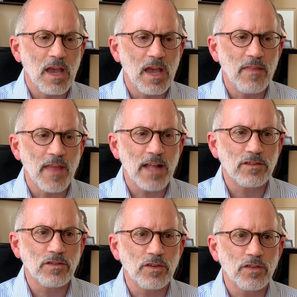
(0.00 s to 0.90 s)
And
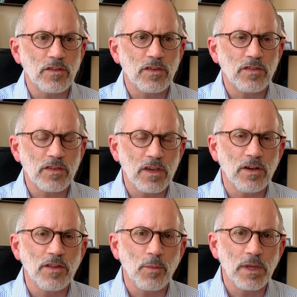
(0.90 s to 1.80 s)
that's just a
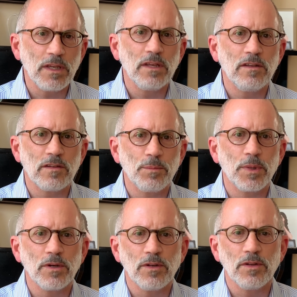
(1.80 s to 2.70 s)
skill that we need to
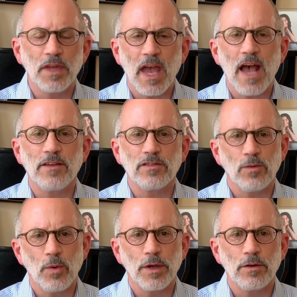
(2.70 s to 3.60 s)
build as
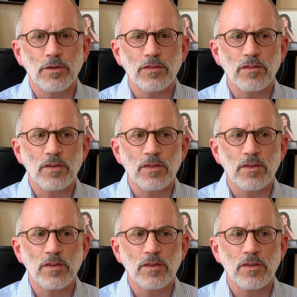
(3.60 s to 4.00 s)
lawyers